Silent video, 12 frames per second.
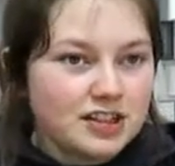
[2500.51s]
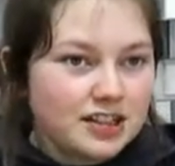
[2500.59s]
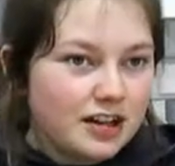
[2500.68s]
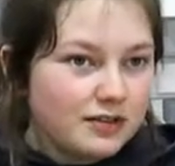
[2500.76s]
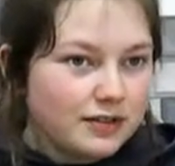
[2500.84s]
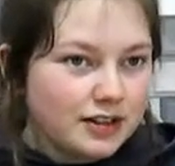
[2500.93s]

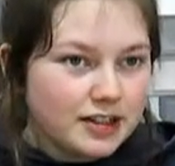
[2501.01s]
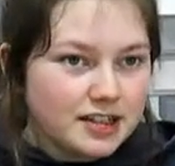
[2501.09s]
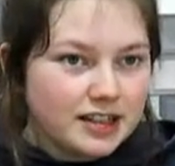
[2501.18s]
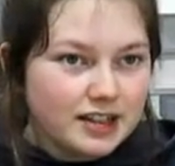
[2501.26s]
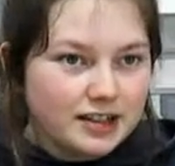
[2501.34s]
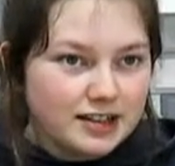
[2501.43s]
can't really
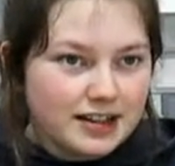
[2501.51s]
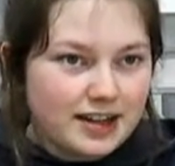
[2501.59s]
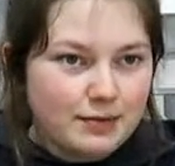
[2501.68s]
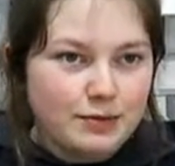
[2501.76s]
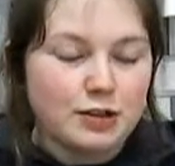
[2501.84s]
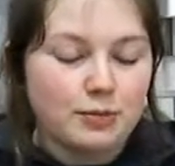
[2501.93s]
see because the
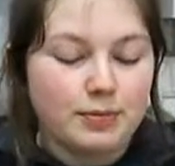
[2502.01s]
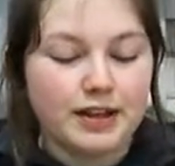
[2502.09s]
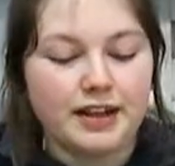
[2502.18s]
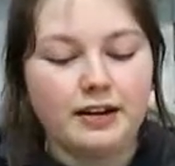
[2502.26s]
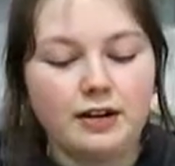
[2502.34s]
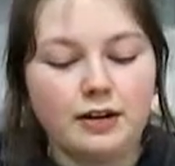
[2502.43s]
camera's not picking
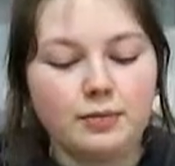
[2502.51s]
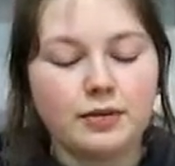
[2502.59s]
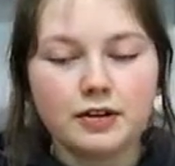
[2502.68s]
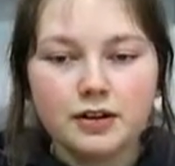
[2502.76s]
it up.